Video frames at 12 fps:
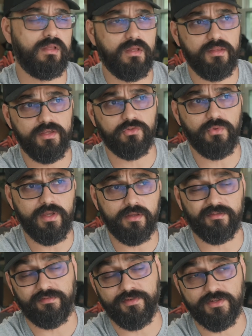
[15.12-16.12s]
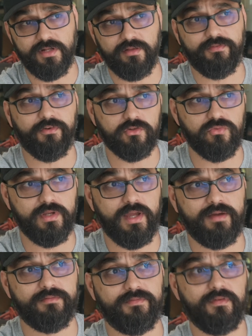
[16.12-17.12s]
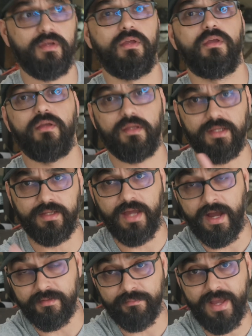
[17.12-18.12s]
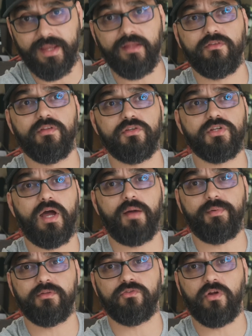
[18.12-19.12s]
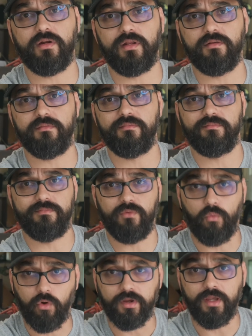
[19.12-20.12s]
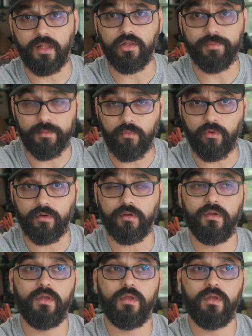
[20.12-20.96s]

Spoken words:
This week is officially the first week I've gotten back into the shop and started working a little bit more.